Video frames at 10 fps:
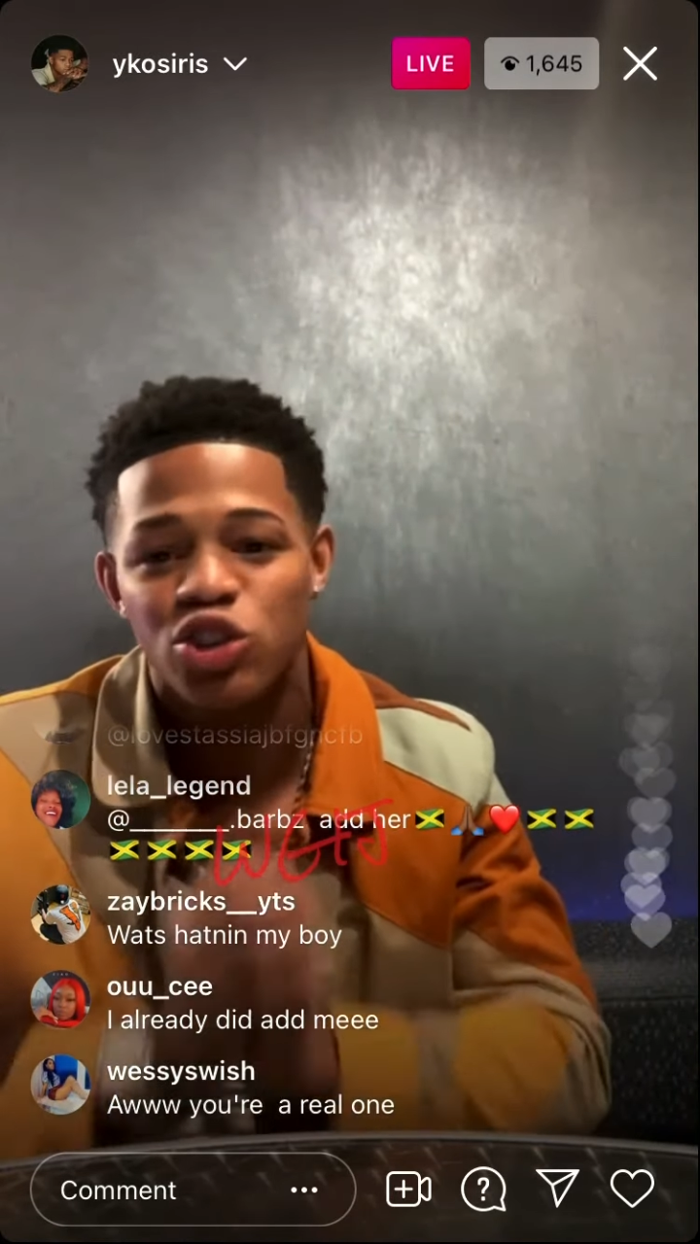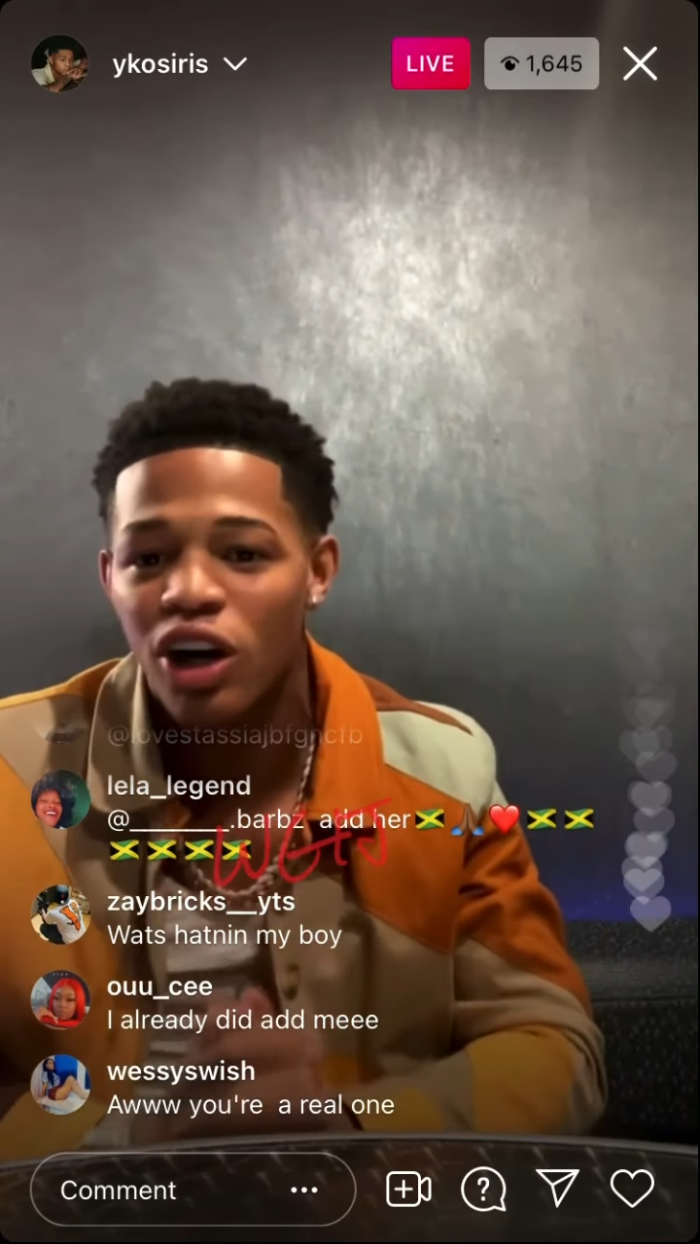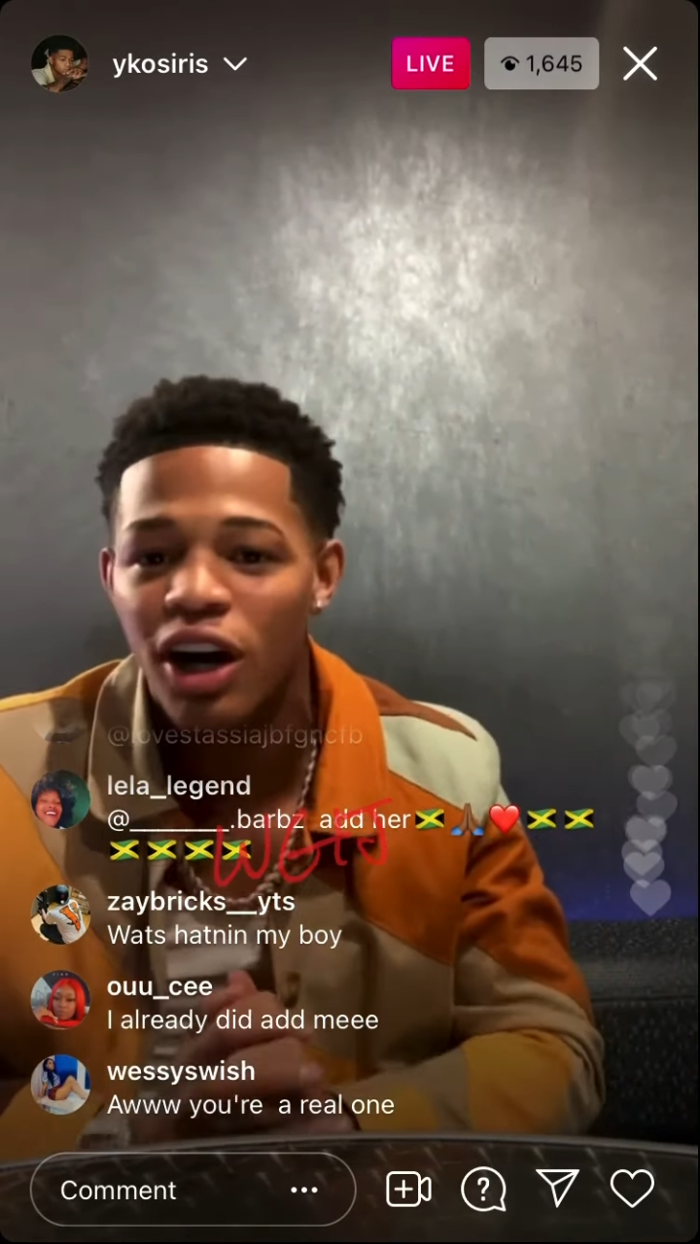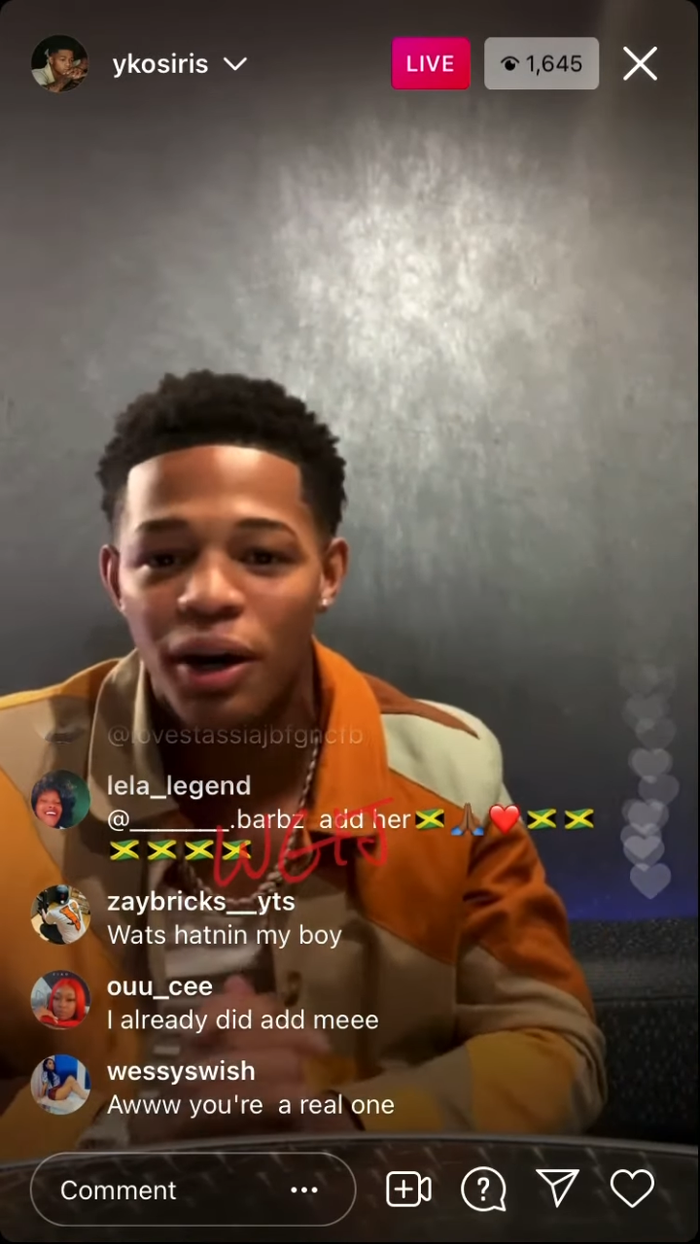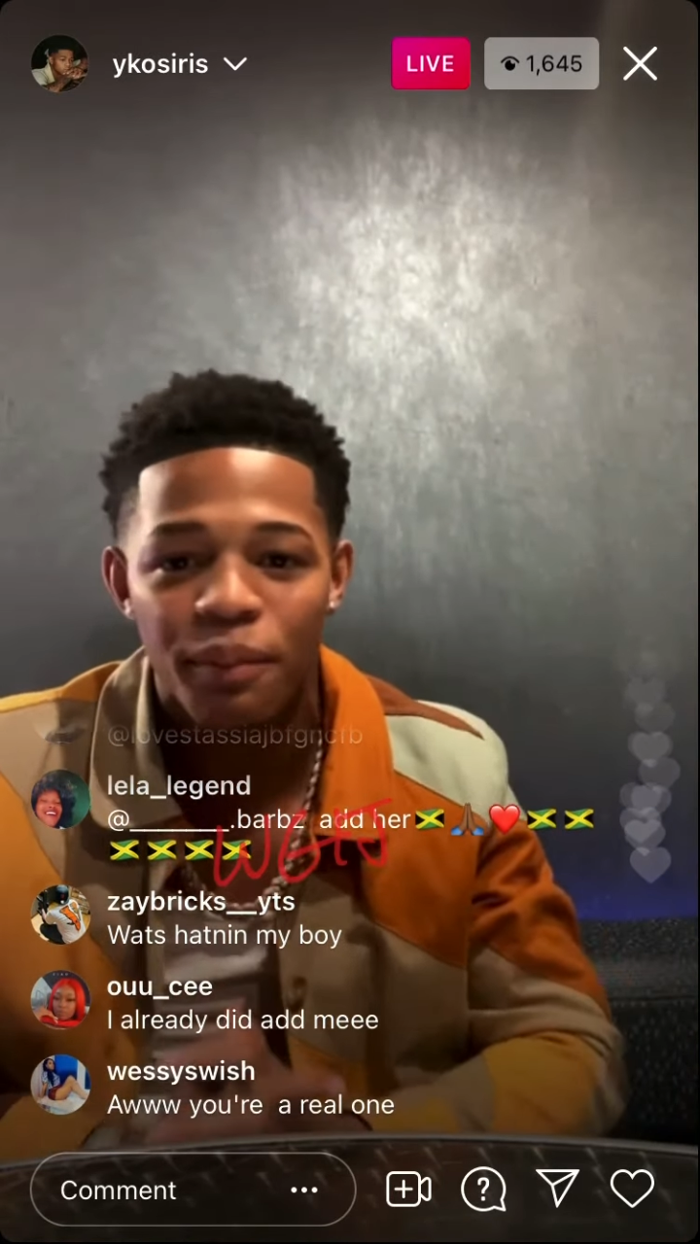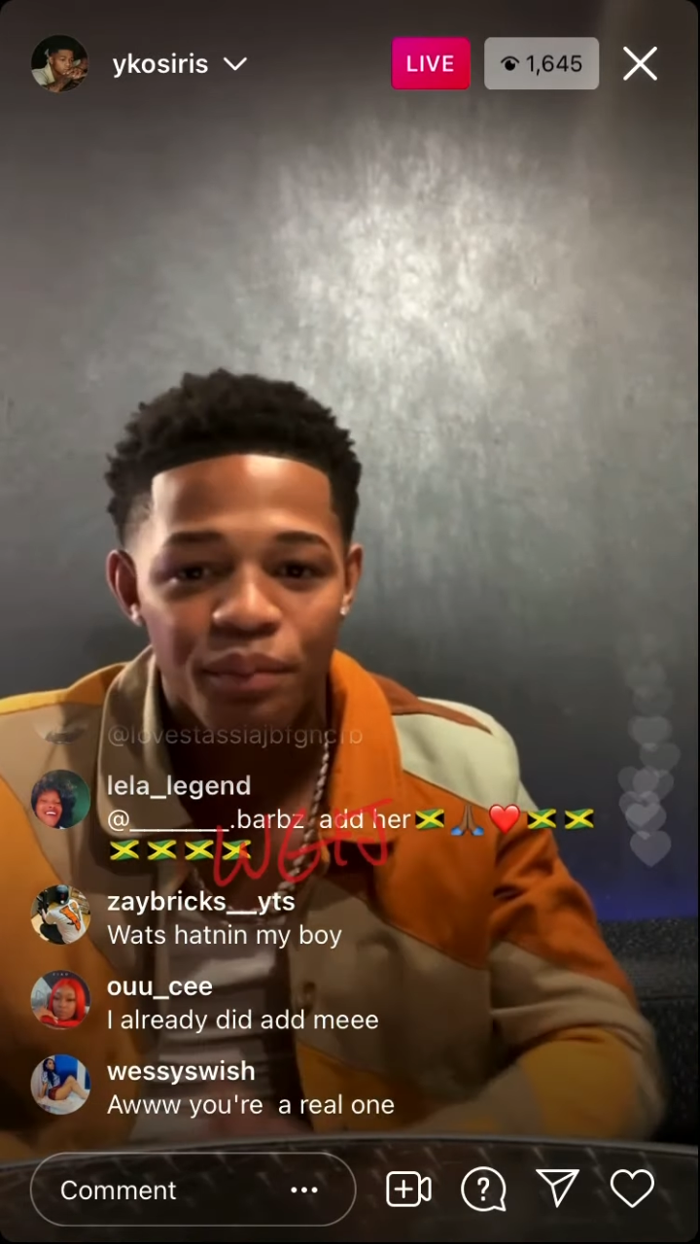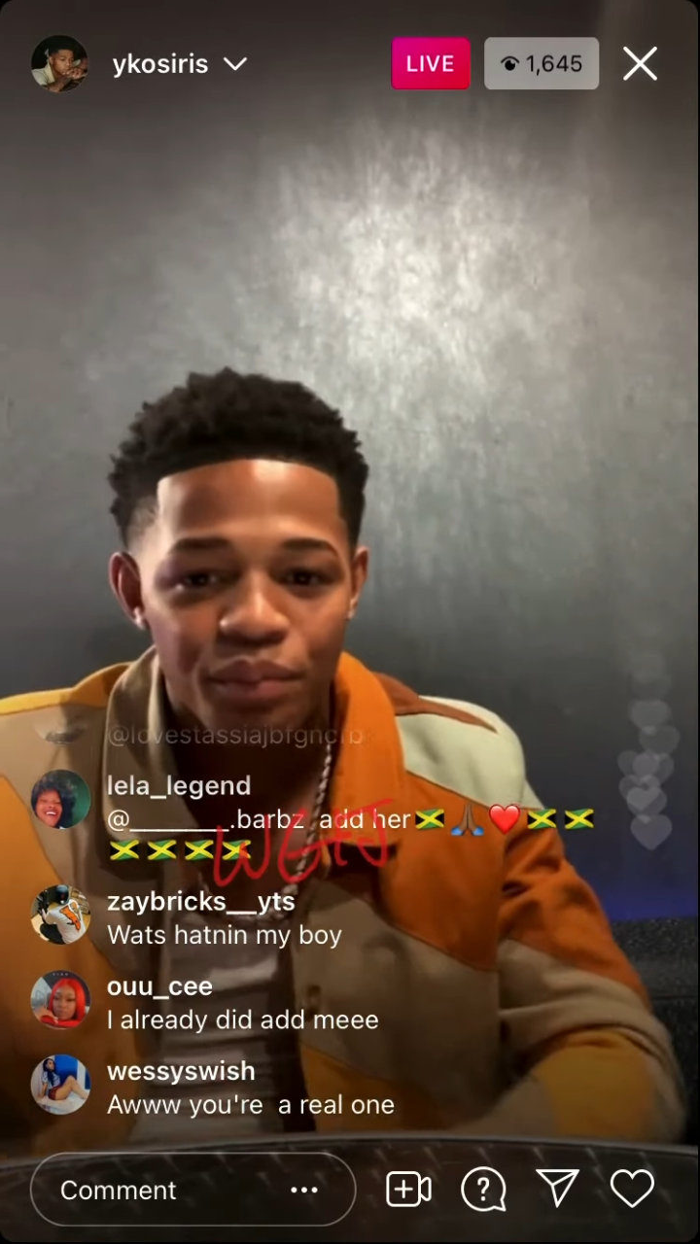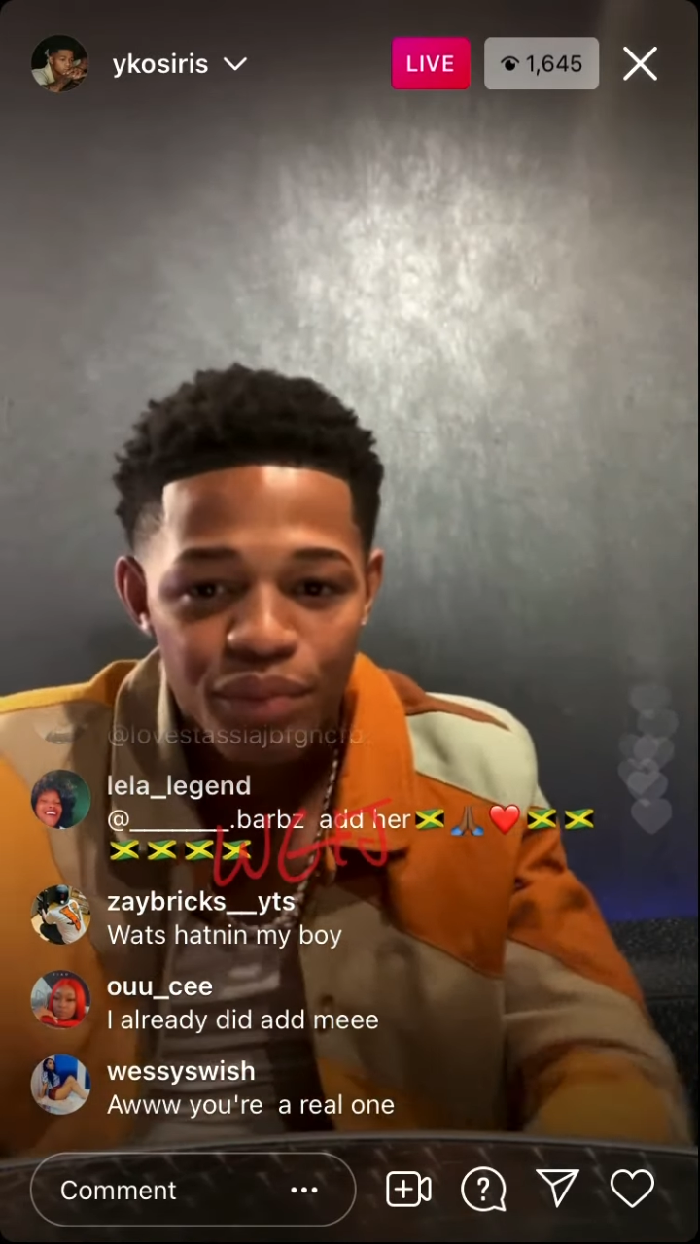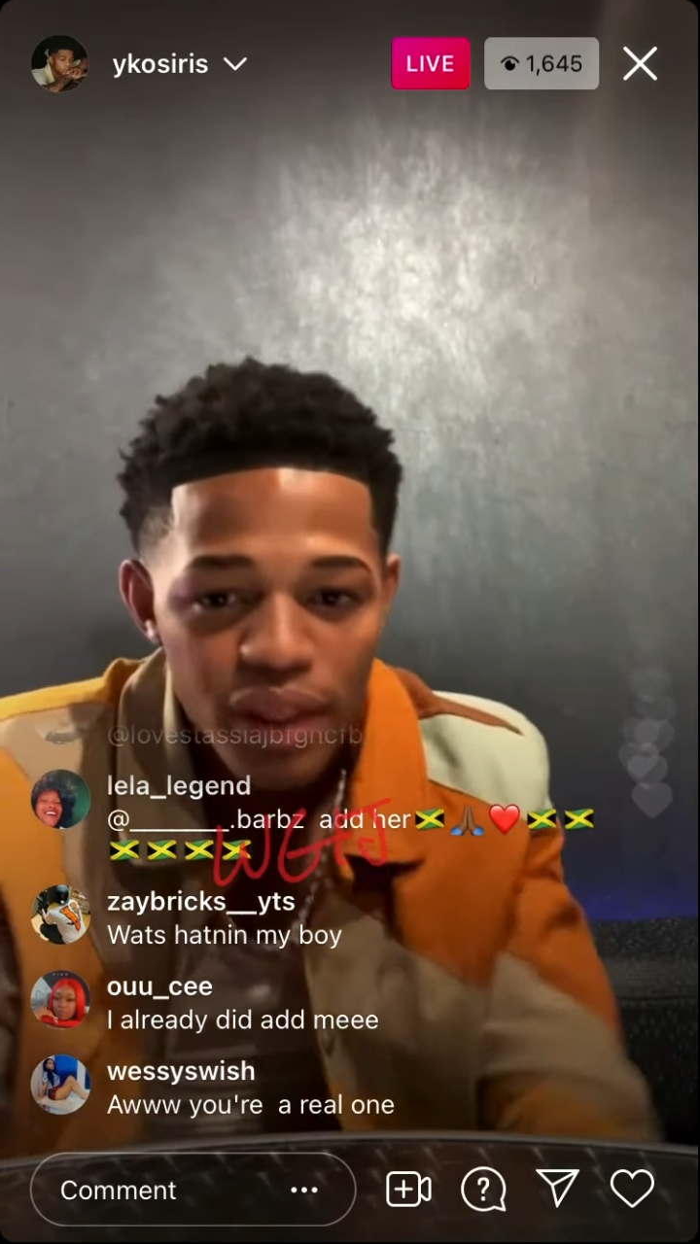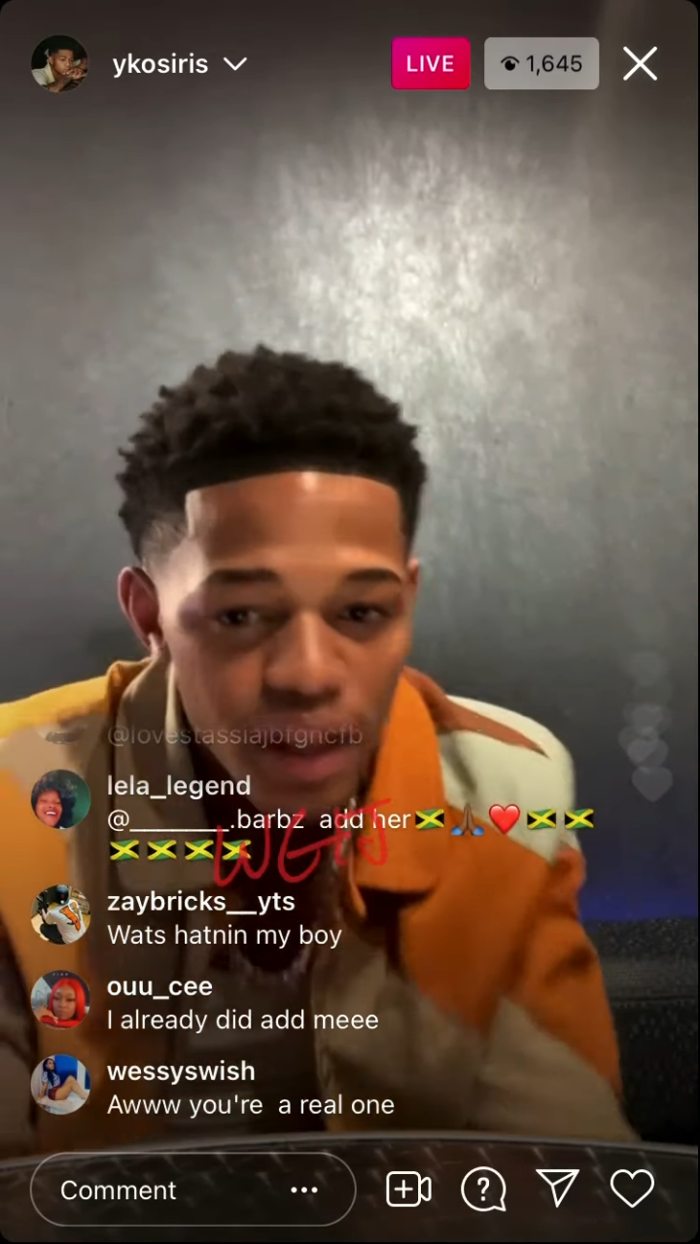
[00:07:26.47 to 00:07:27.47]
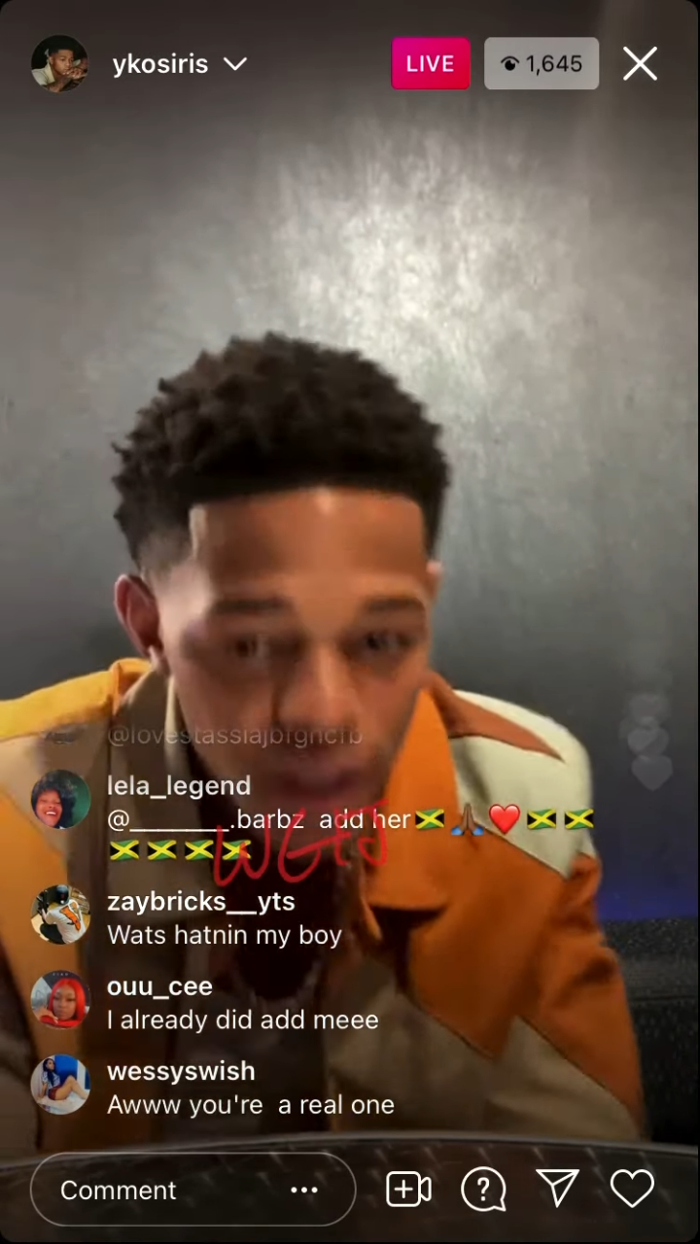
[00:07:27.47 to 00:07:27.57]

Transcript: drop.